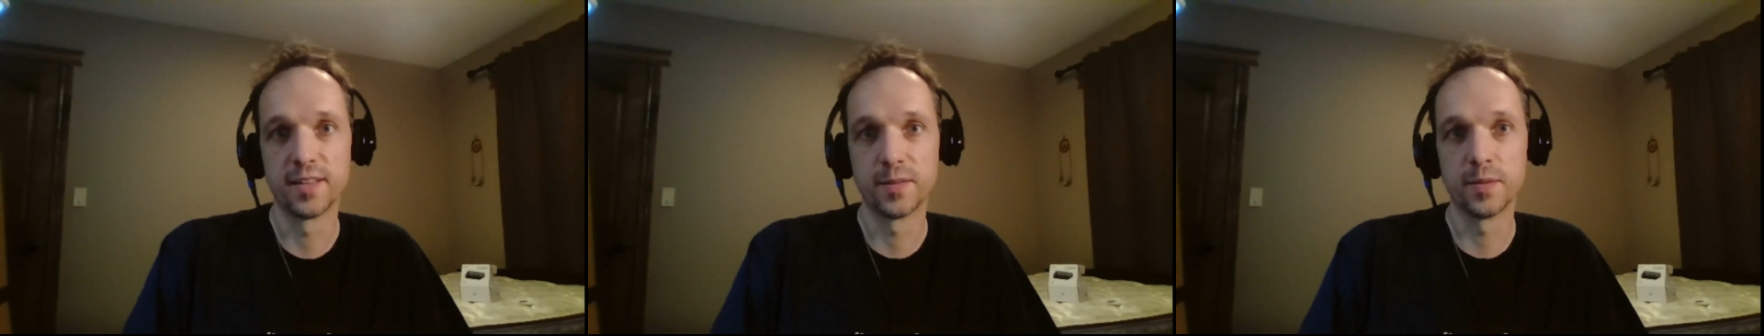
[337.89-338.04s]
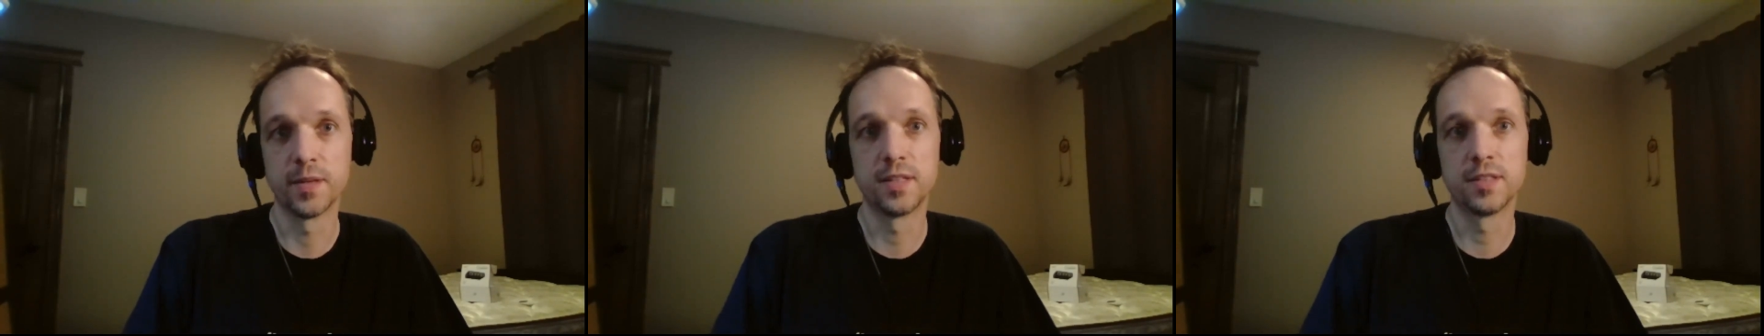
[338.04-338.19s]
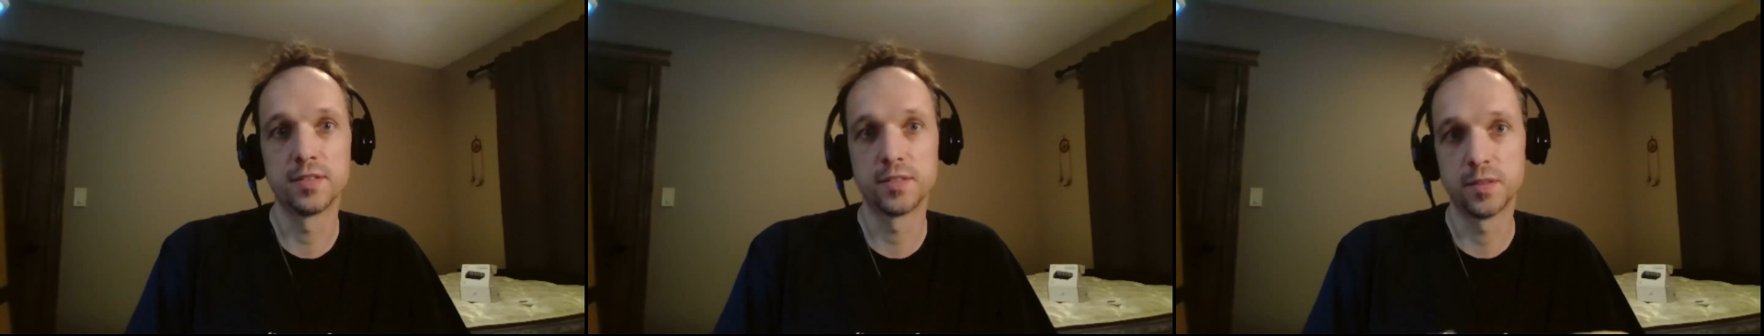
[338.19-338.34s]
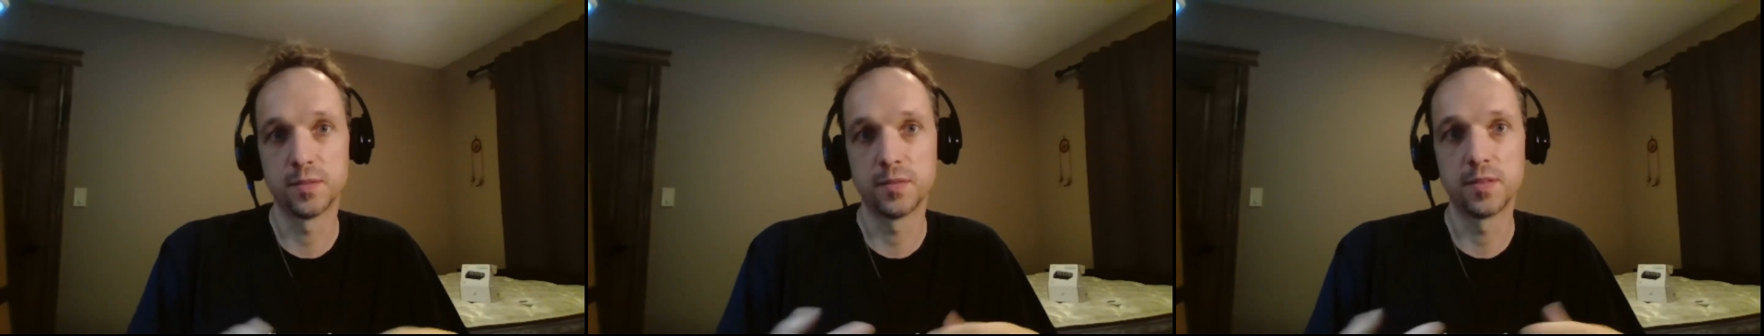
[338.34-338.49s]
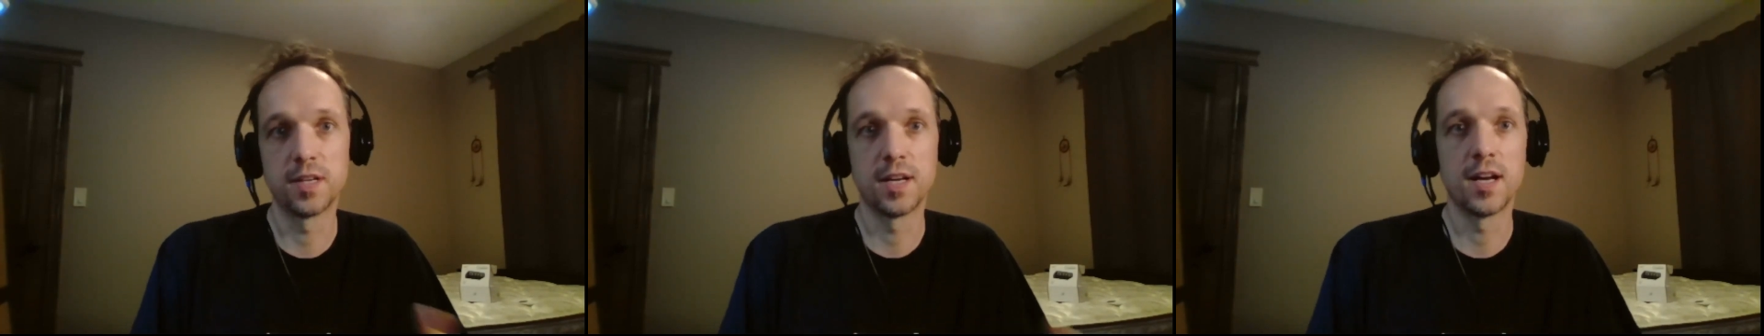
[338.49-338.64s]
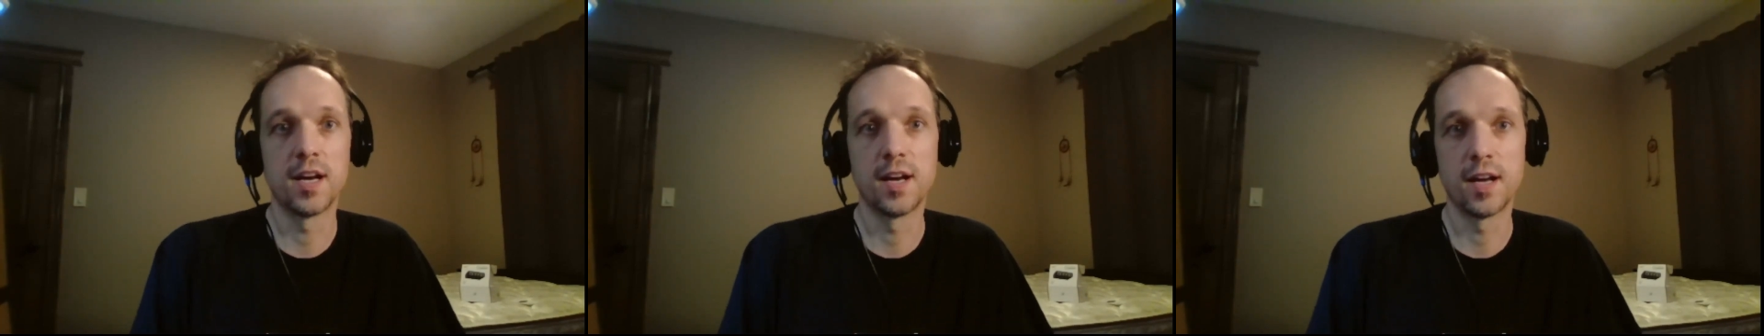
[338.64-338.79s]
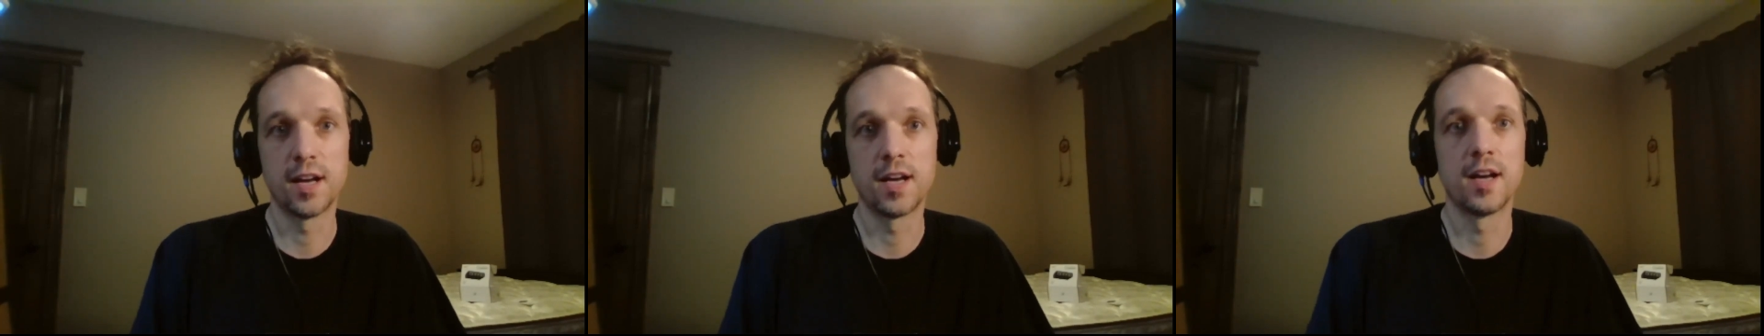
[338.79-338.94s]
Well, so
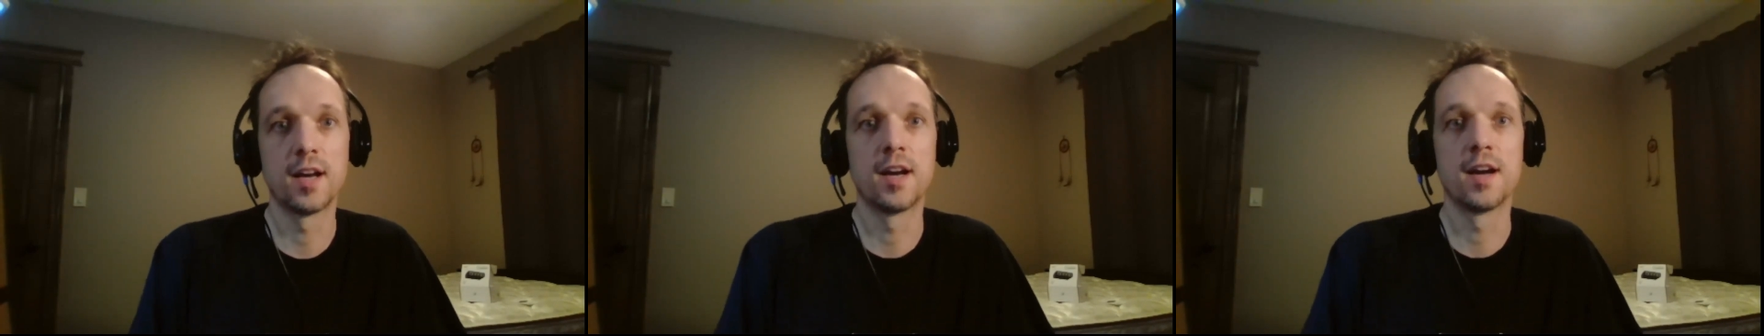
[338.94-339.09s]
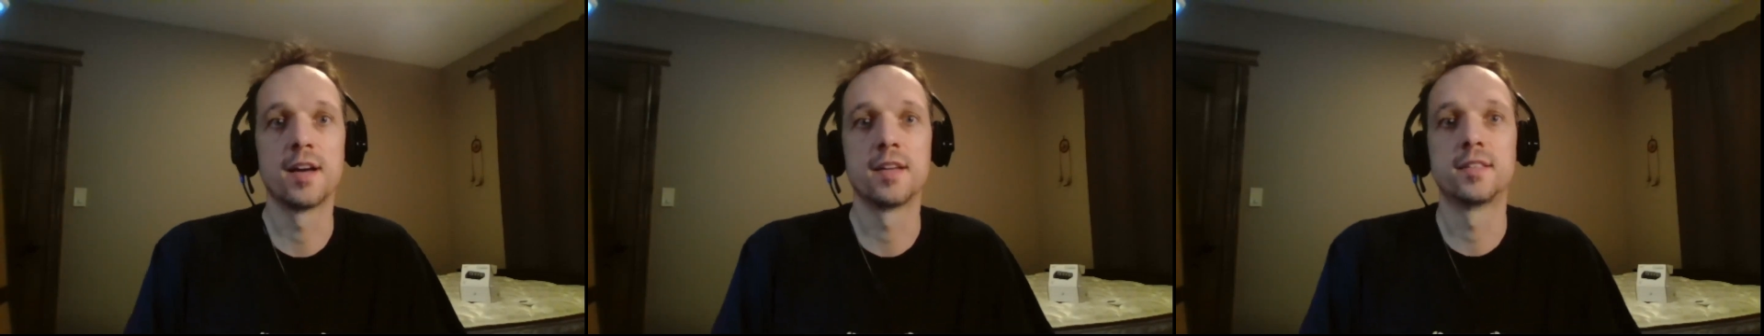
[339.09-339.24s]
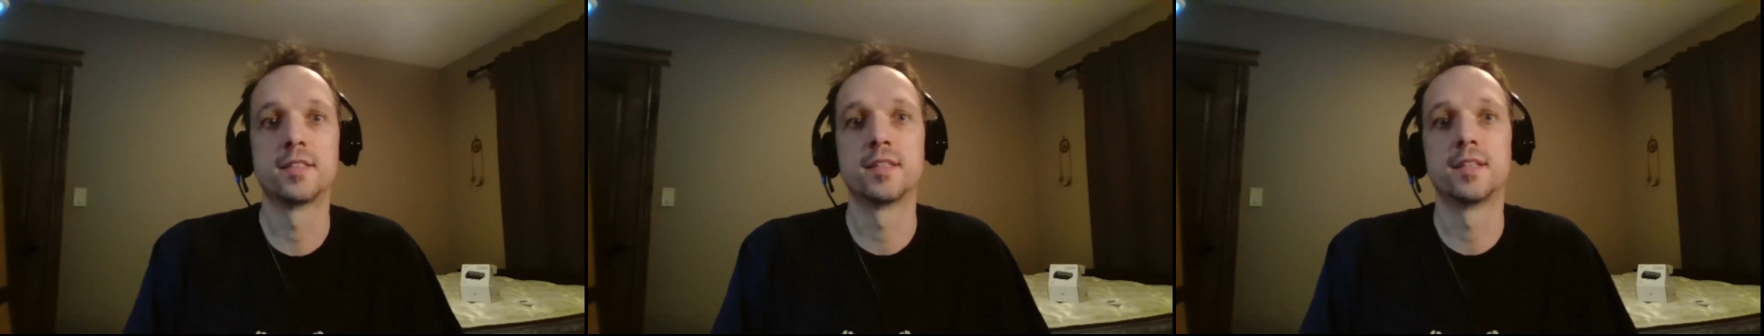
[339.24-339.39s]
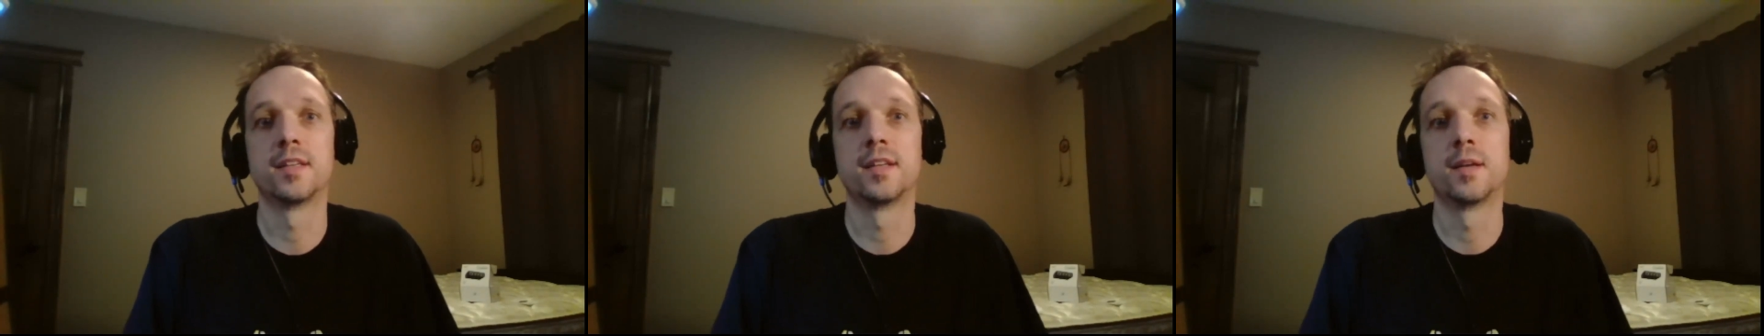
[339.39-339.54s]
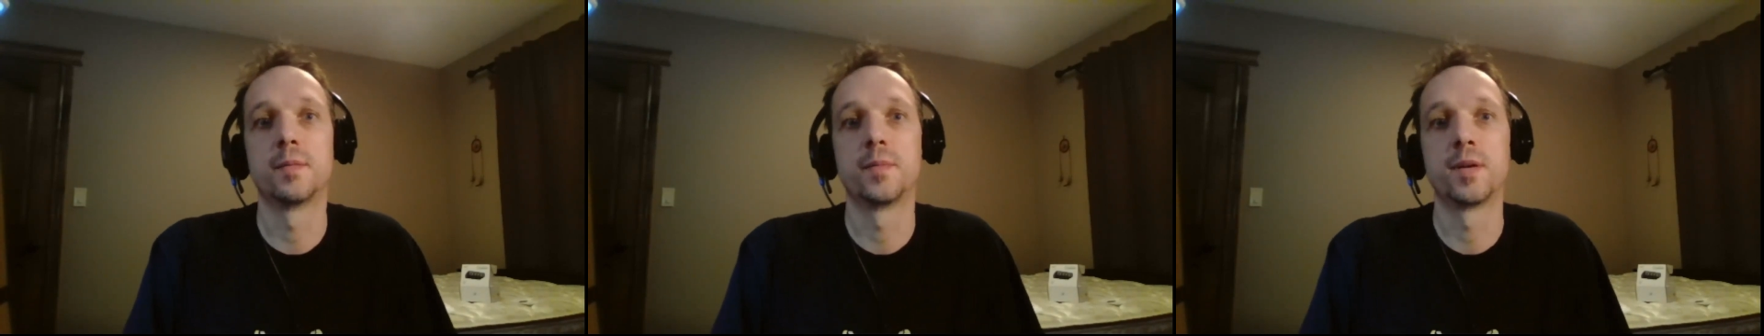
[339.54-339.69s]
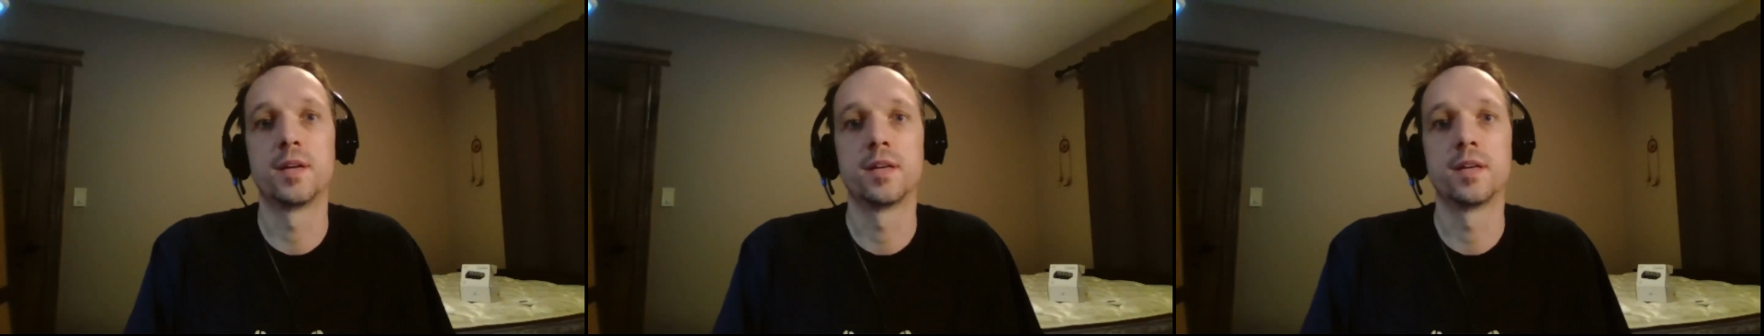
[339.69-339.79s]
I set it up